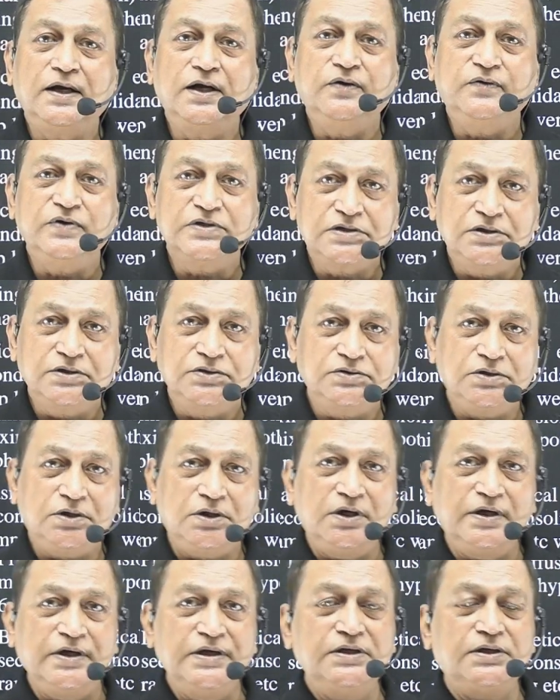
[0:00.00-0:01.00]
was
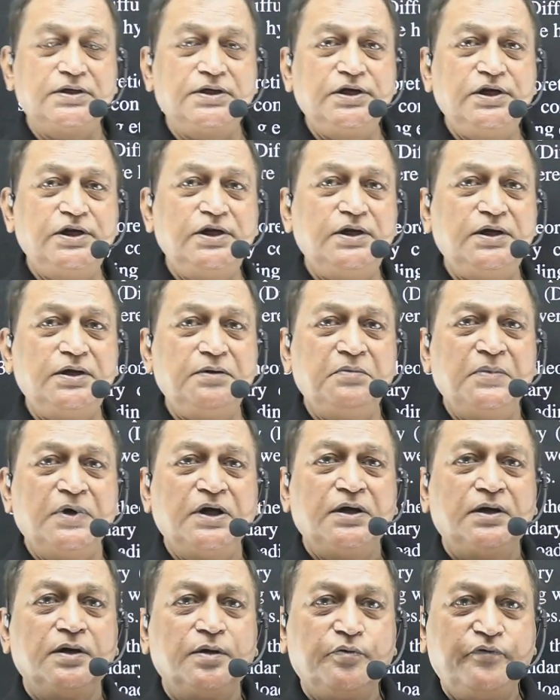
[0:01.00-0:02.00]
resolved in 3
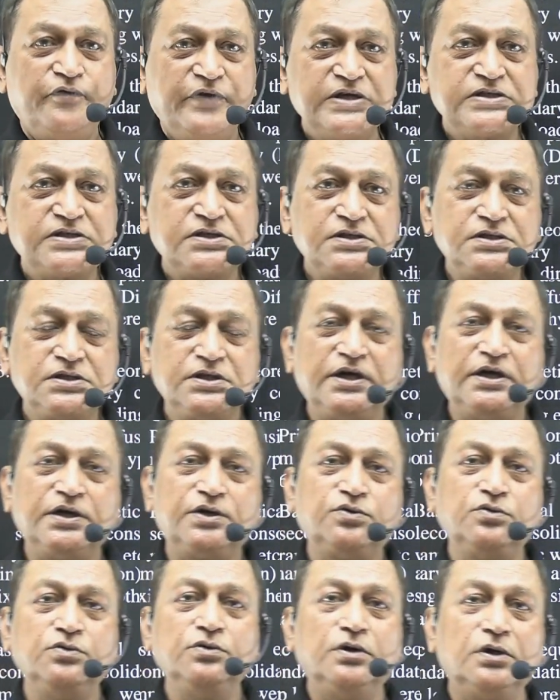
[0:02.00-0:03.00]
phases, that
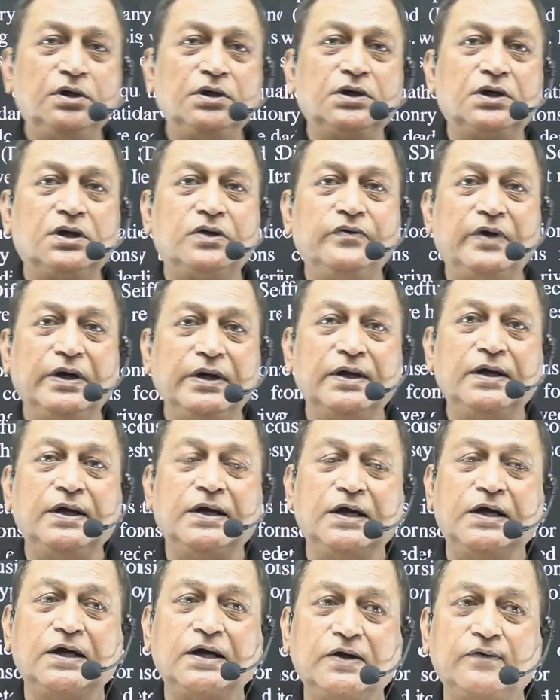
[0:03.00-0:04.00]
too not
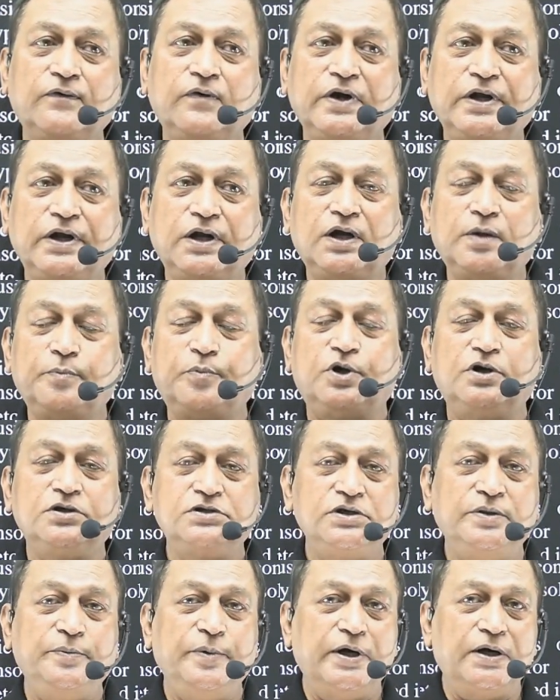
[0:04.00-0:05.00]
quantitatively,
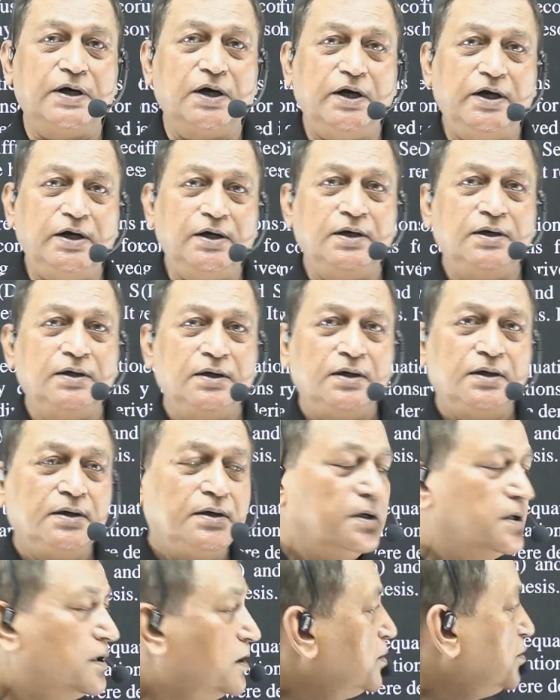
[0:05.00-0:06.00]
approximately.
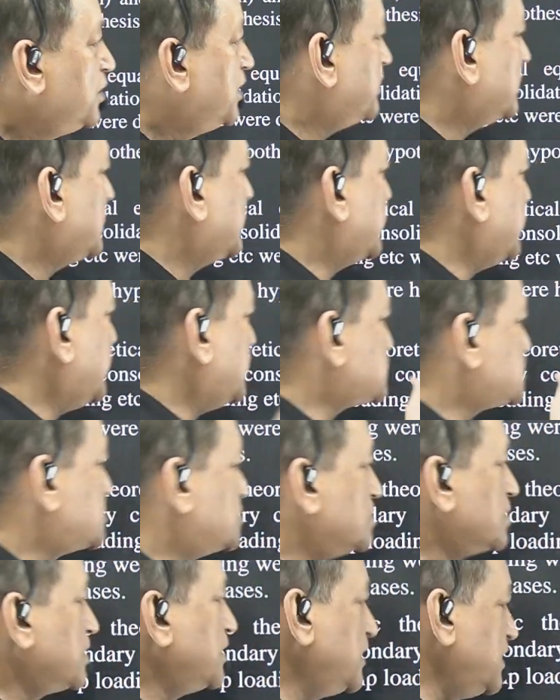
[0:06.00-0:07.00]
People guessed,
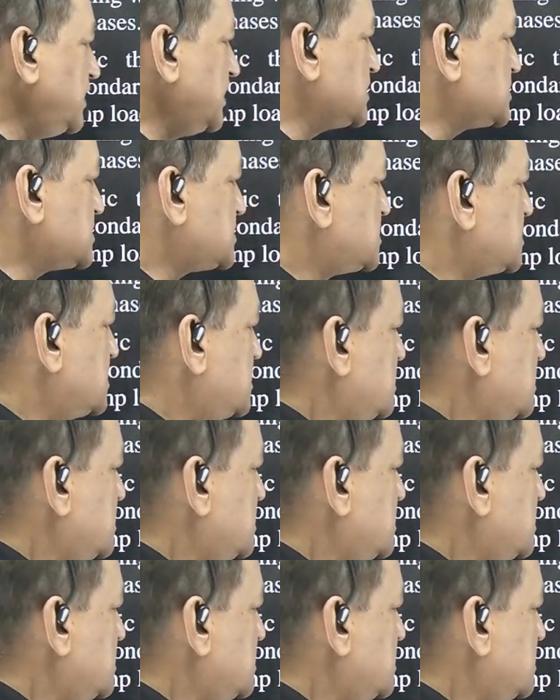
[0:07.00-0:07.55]
okay, yes,